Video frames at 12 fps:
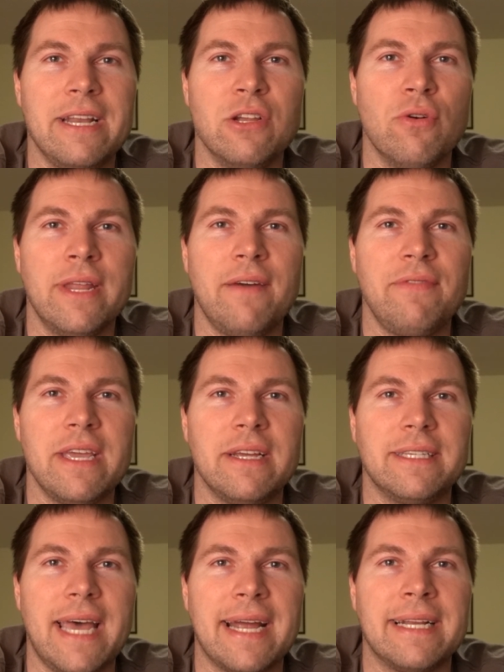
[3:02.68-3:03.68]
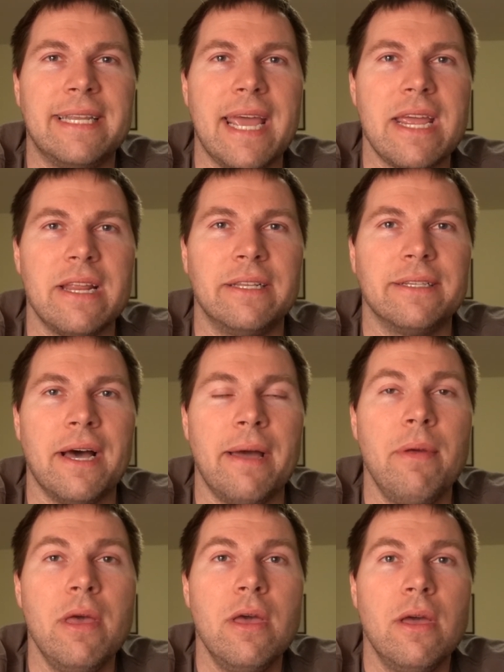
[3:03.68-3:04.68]
don't have the exact date and
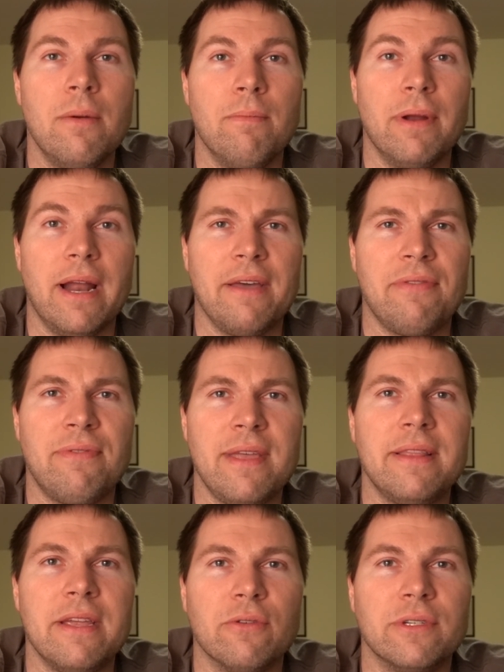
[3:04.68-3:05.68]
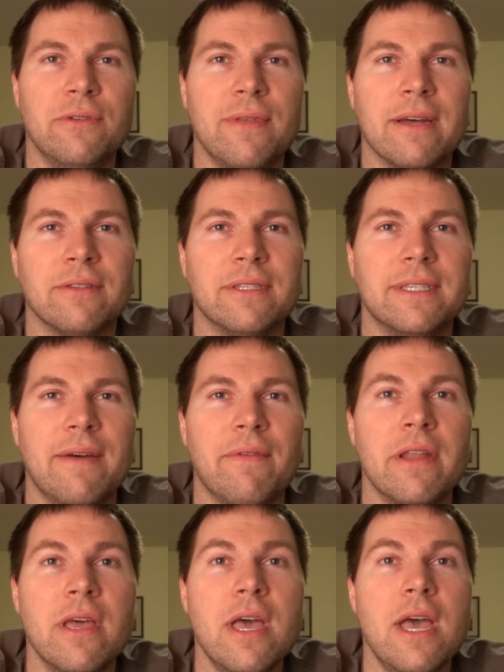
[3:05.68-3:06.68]
time, but I think the year was 2007.